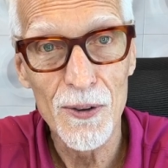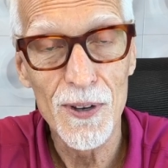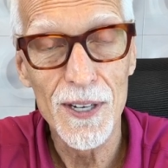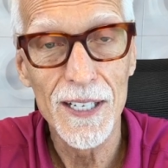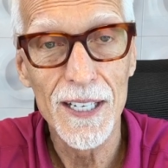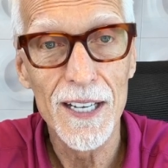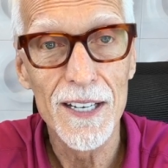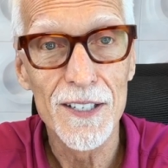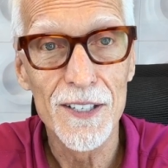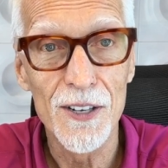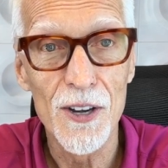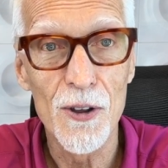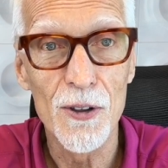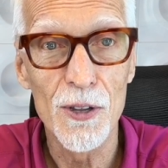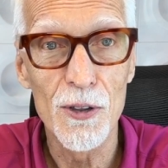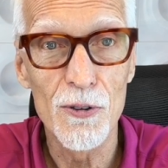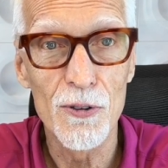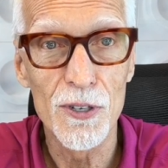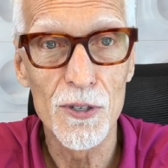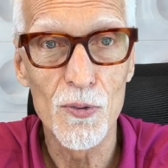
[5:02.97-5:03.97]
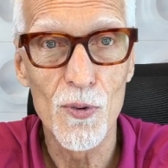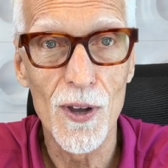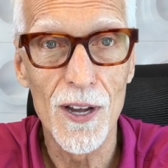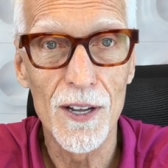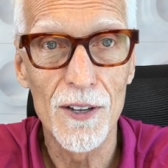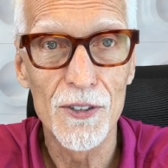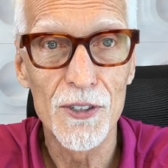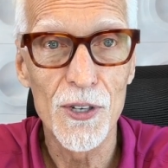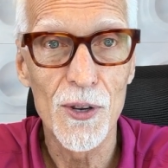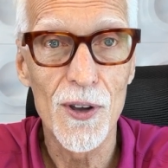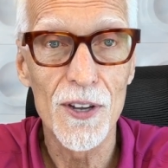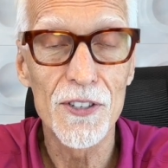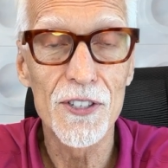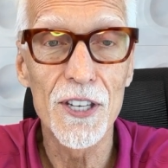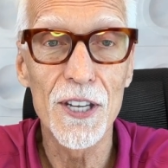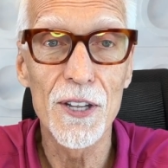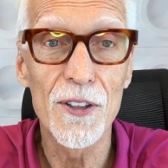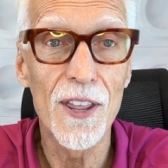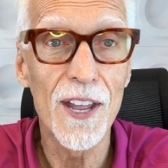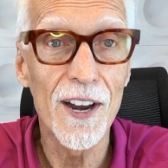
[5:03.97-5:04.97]
and getting to know you as well. So I'll
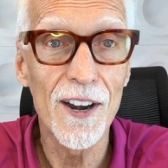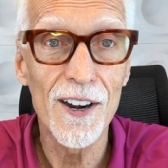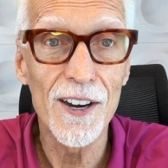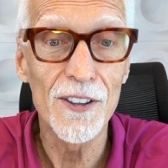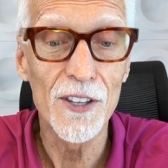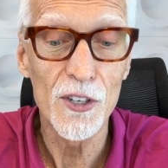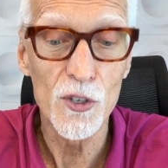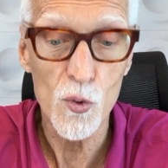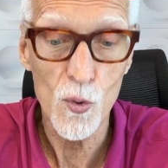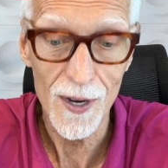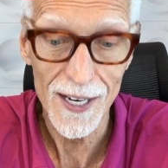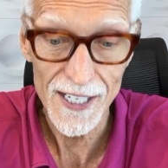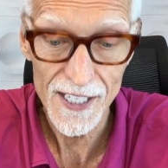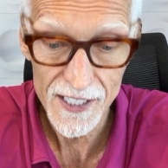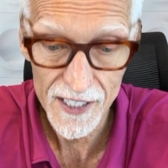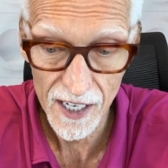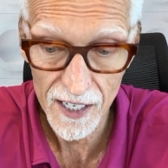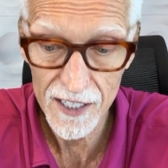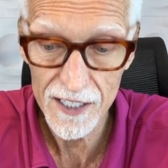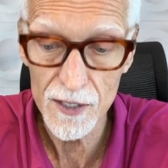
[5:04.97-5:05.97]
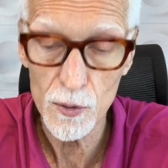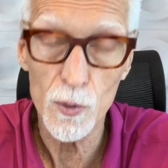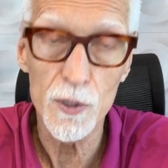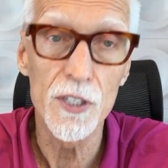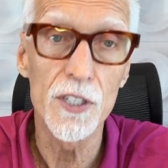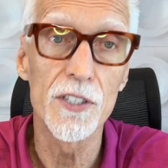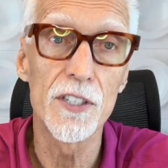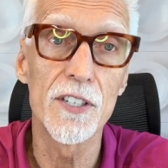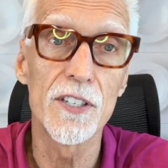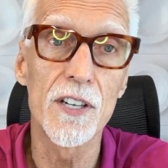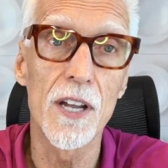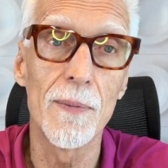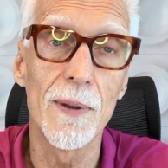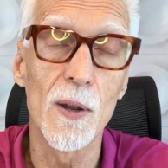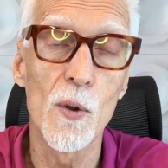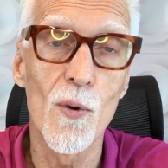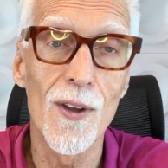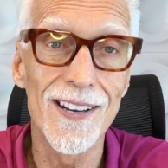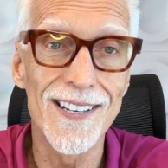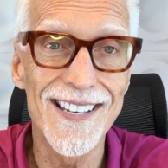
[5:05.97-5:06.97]
see you there on the 26th, which is this
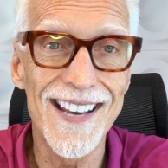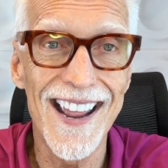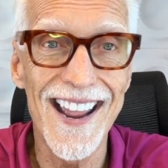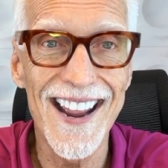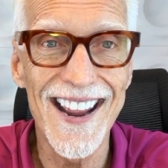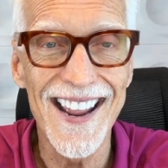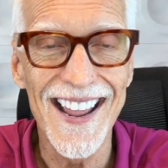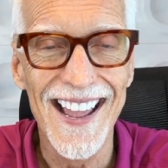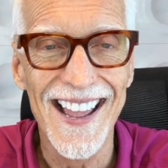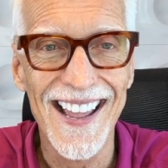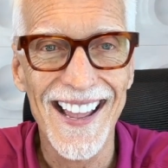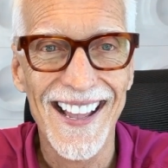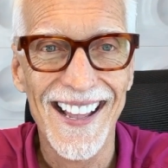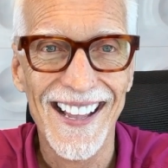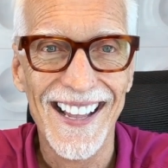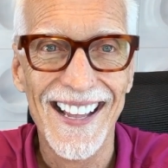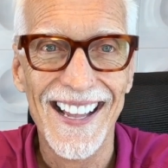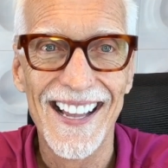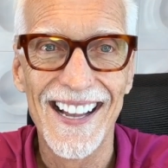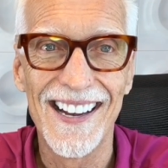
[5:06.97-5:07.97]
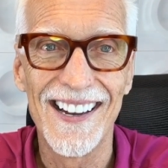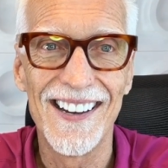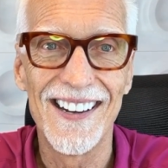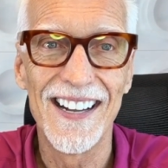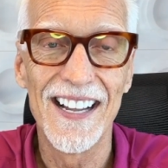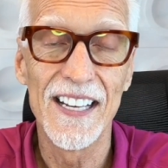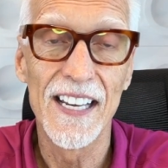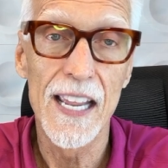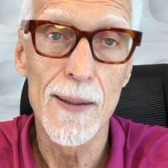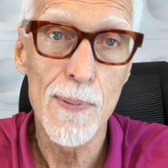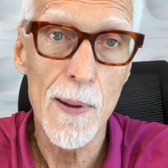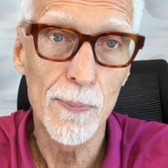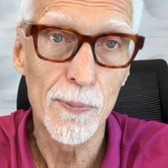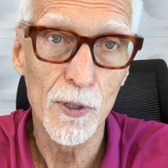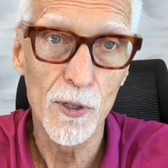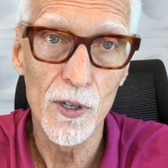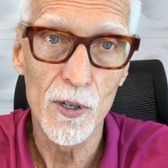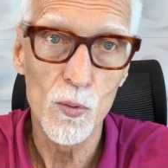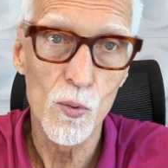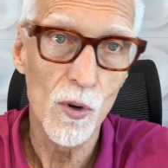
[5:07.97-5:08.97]
coming Wednesday. Uh, and keep
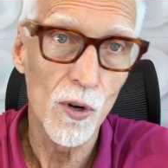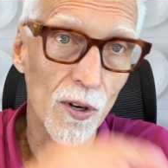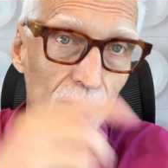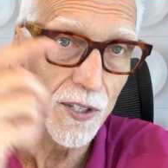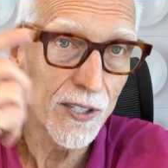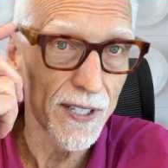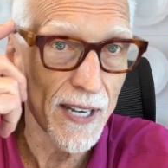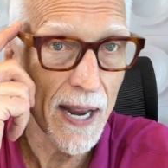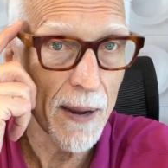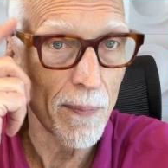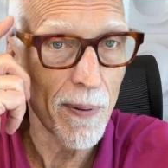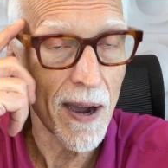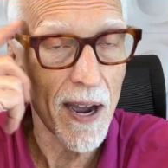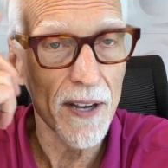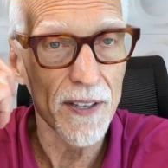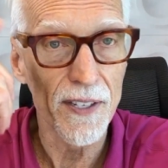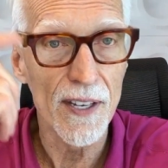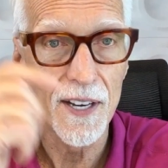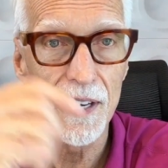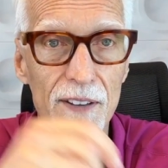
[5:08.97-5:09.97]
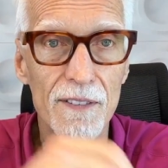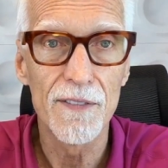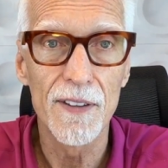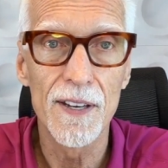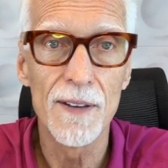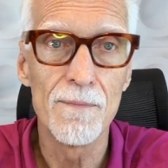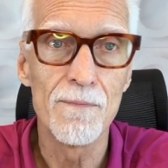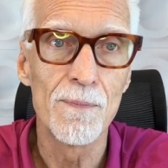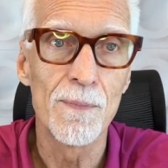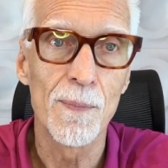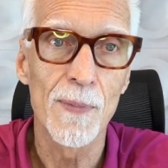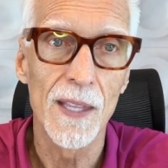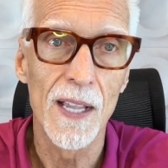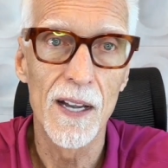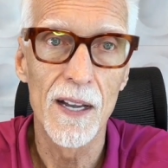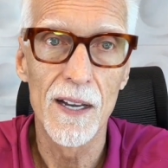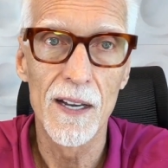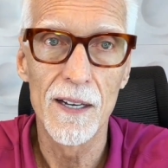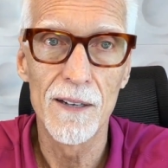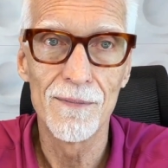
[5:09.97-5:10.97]
up the good work, stay positive, and
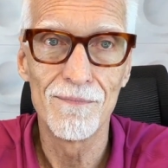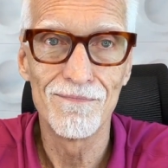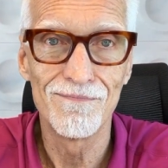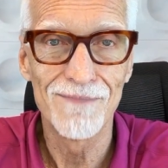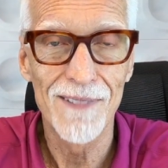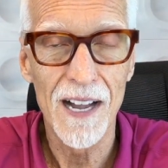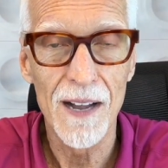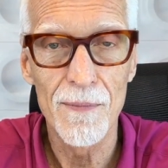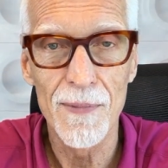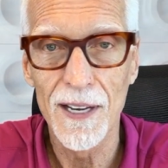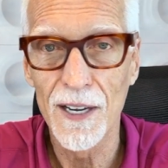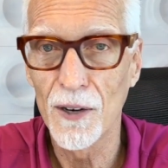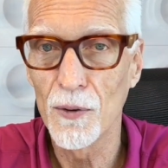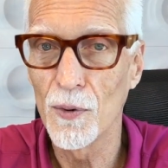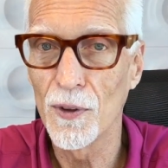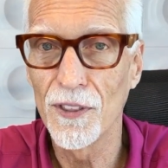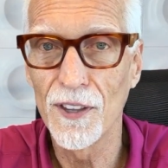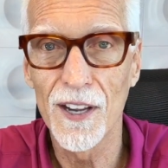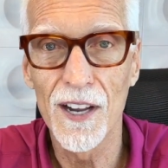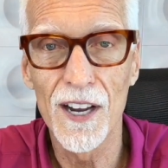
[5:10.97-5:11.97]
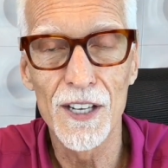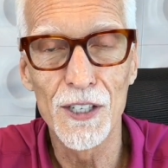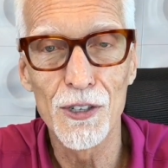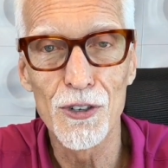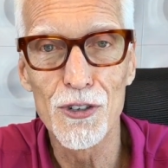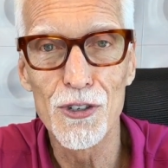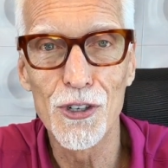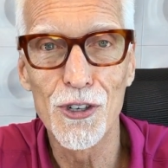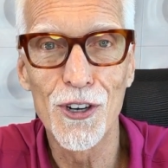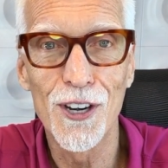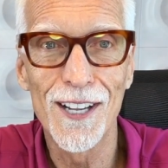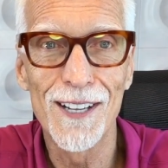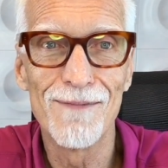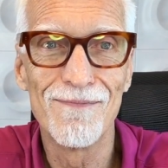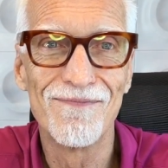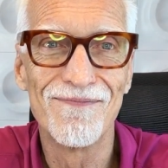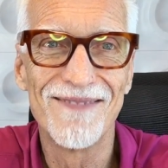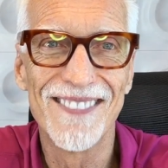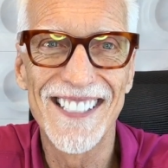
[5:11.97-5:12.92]
um, I'm here with you on your journey.